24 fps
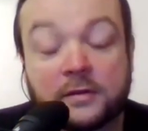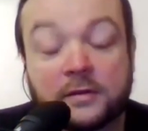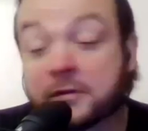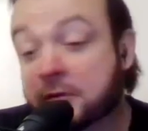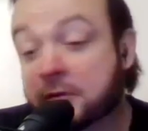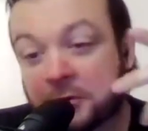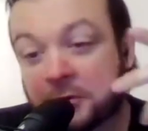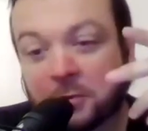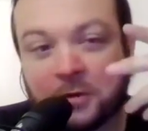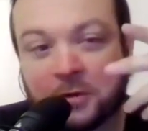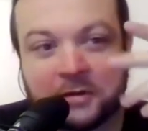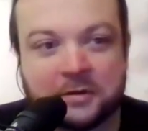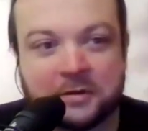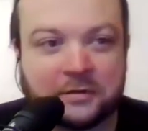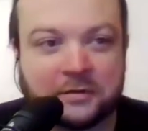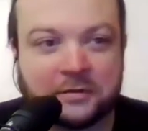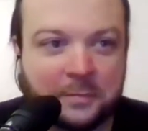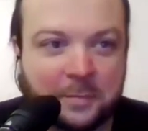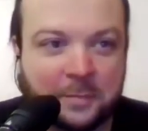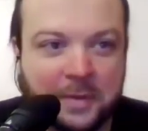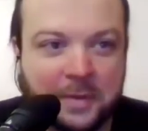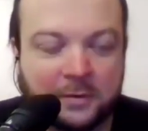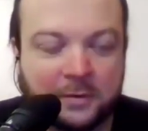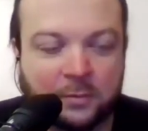there's a good one,
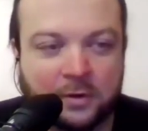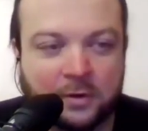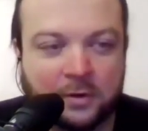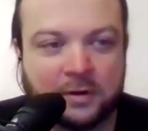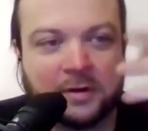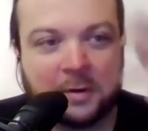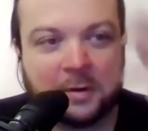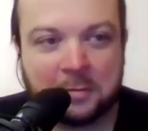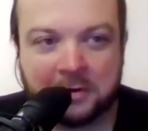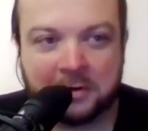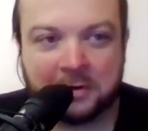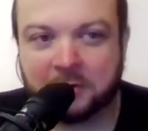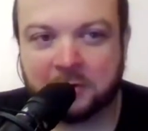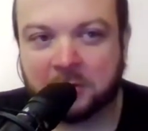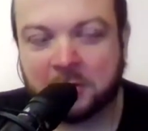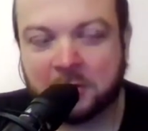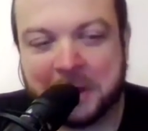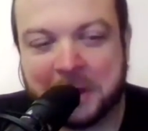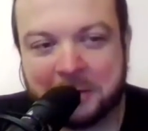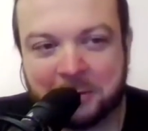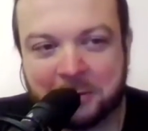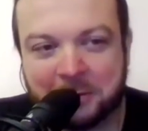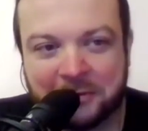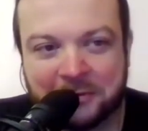there's a bad one. I'm gonna do the
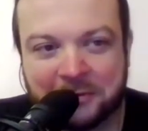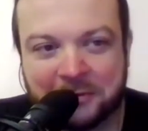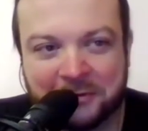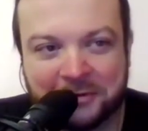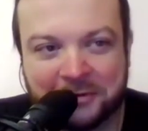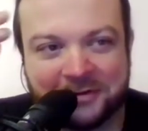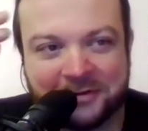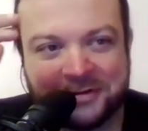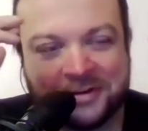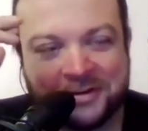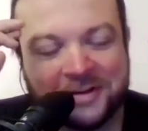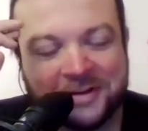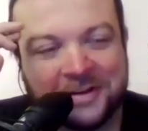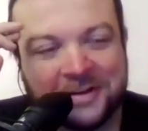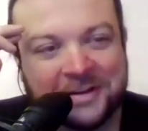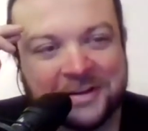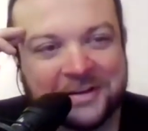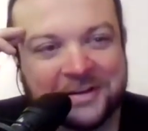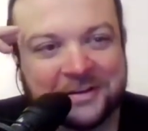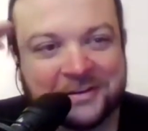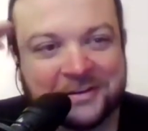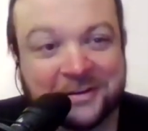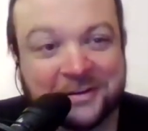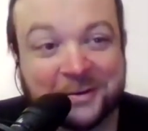bad one first.
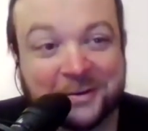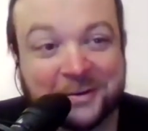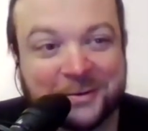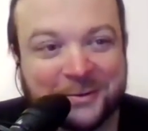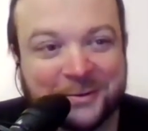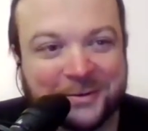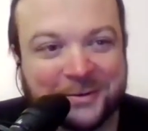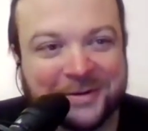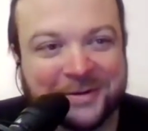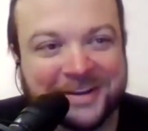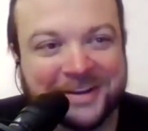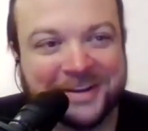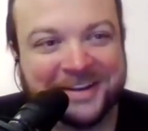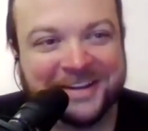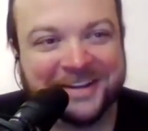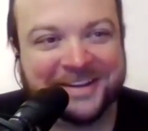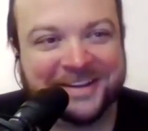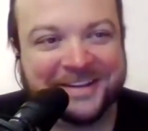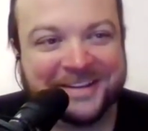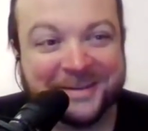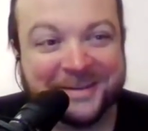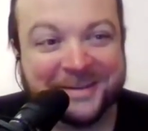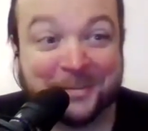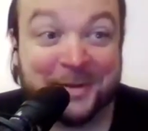So
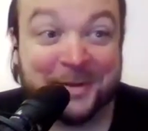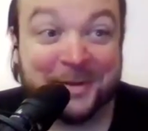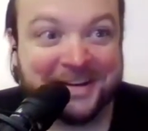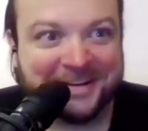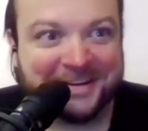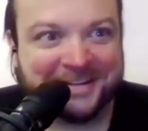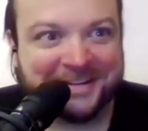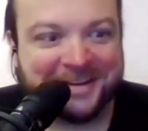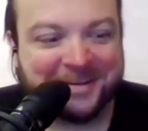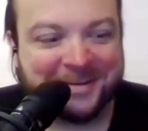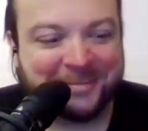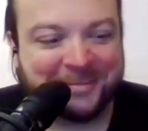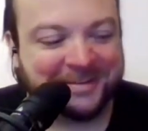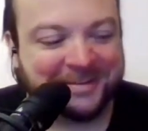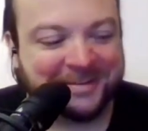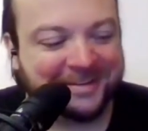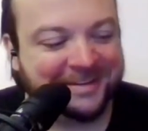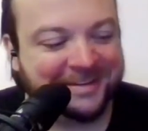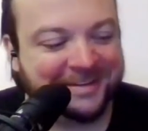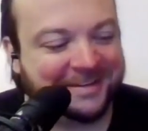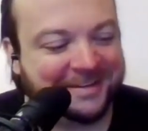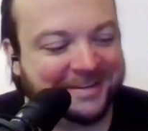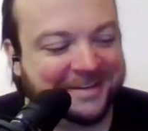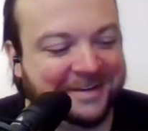the bad
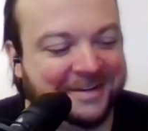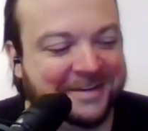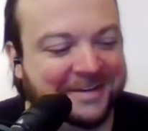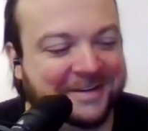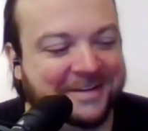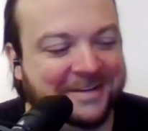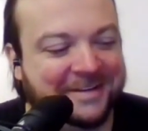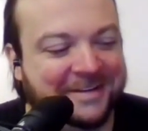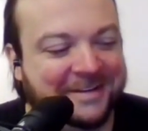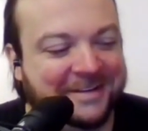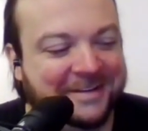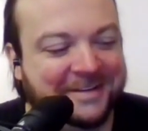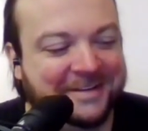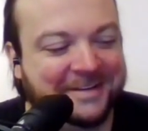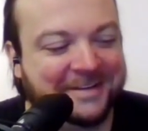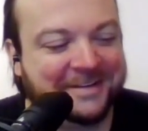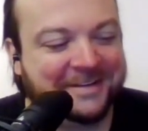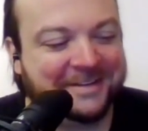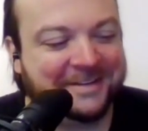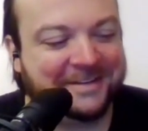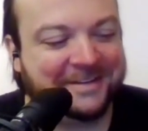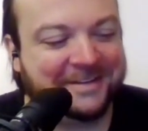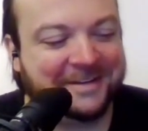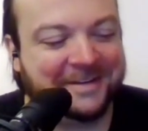example
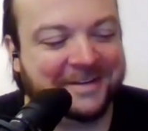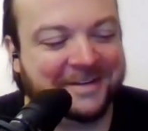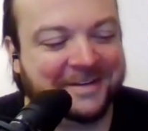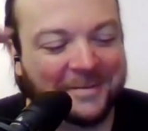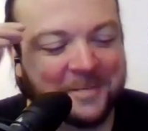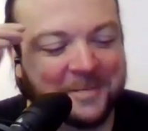is